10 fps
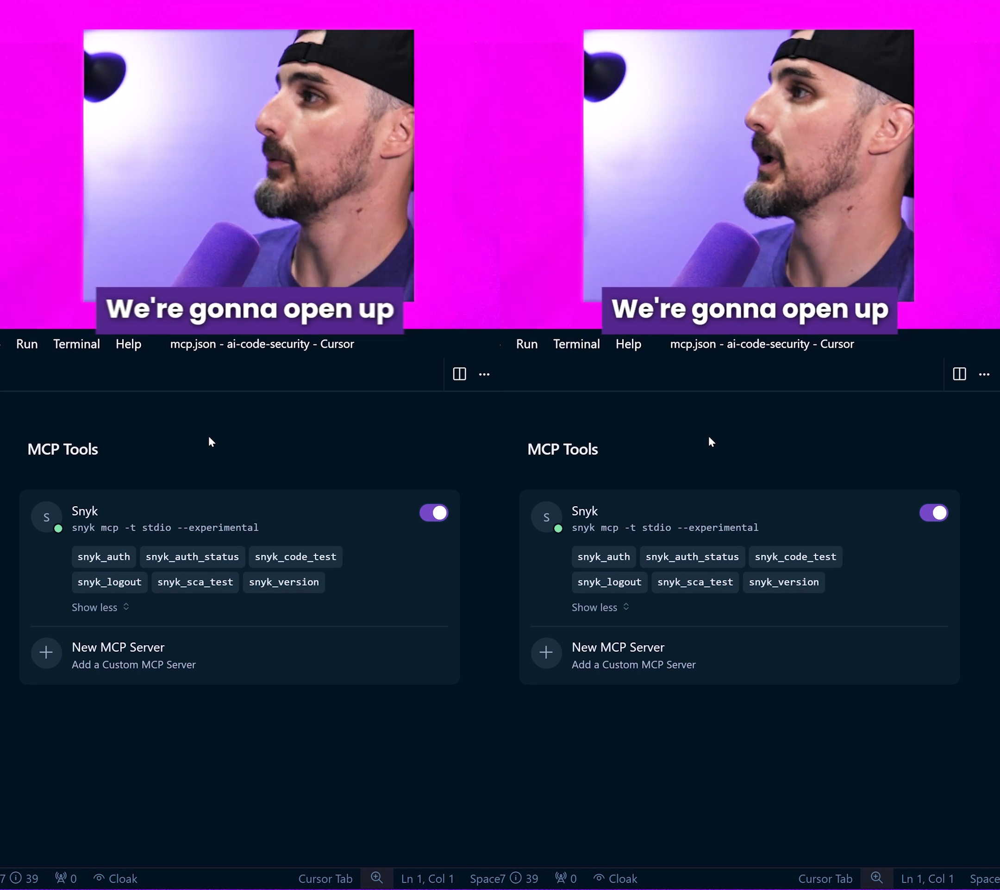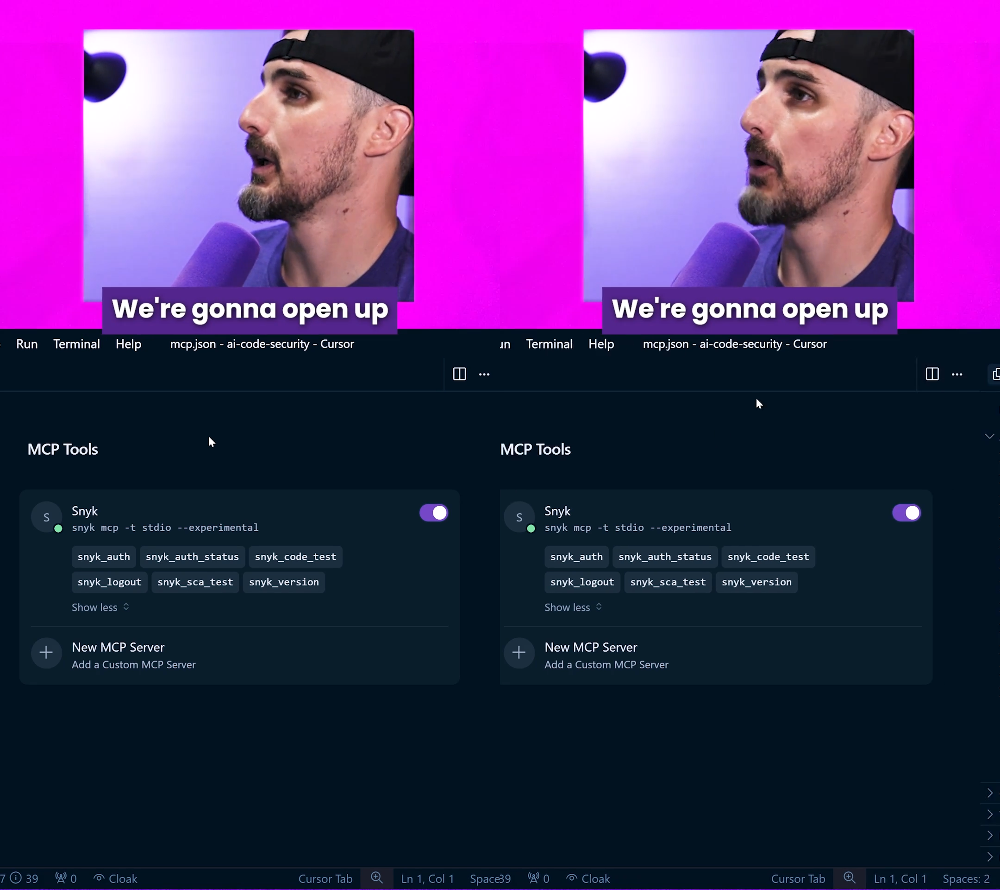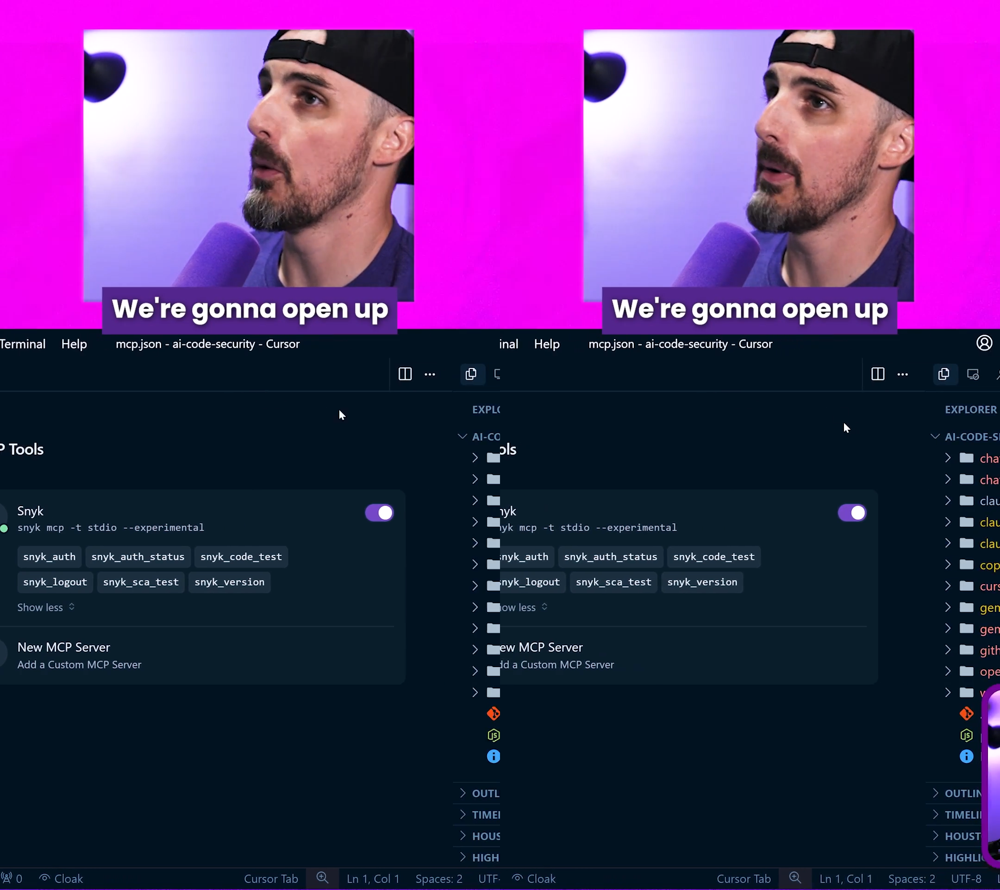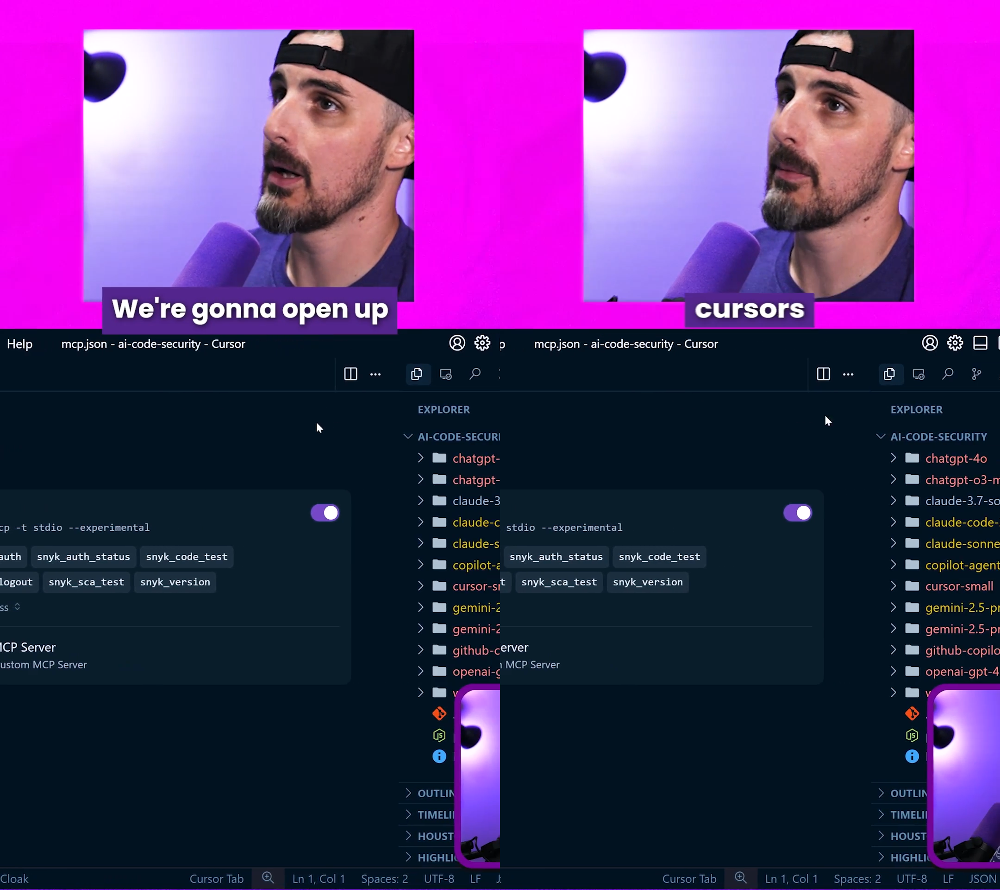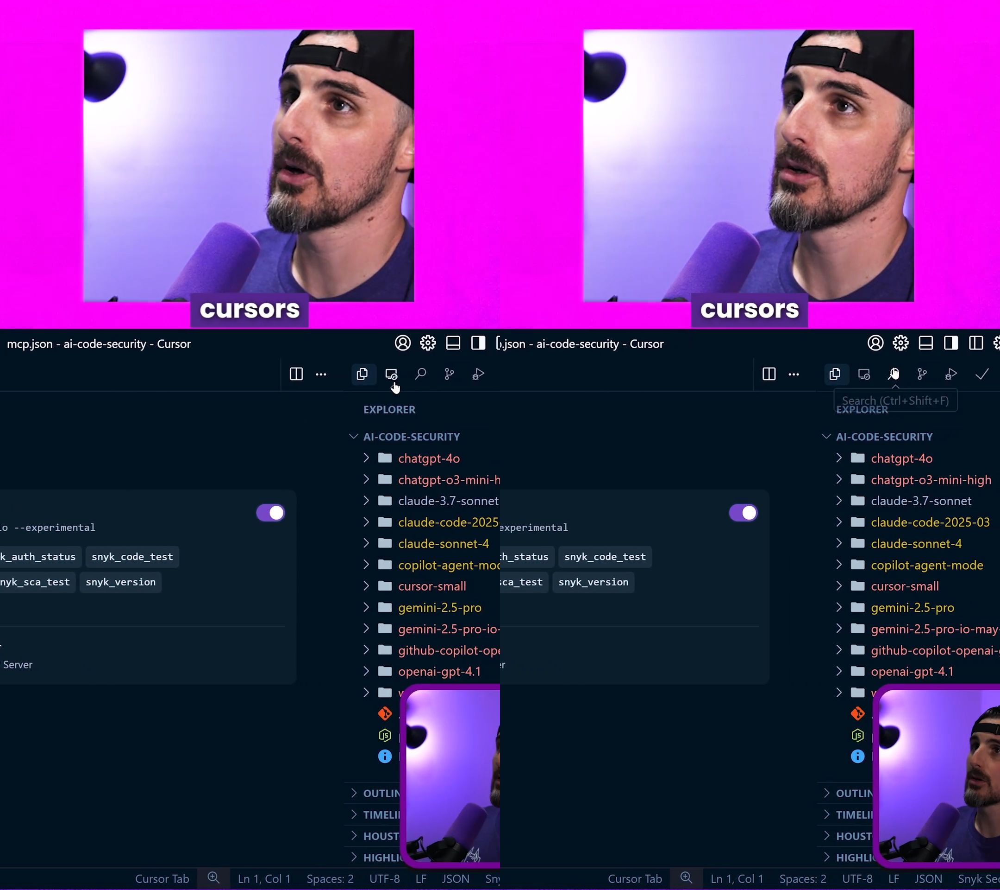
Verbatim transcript: We're gonna open up